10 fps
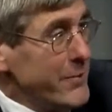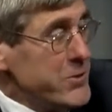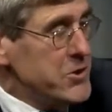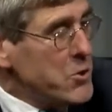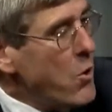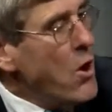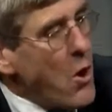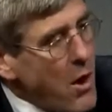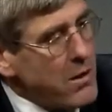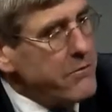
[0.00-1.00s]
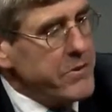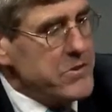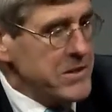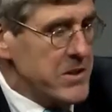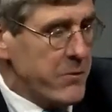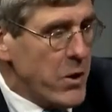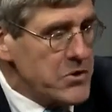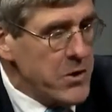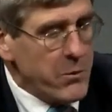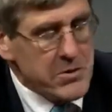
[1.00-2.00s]
energy. So all of these things have
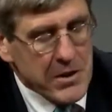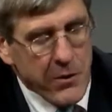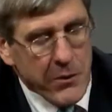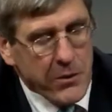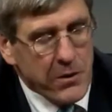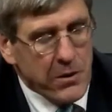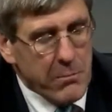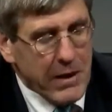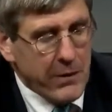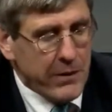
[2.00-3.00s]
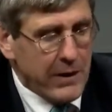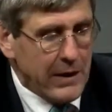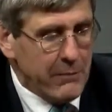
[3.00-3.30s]
costs. There was an article about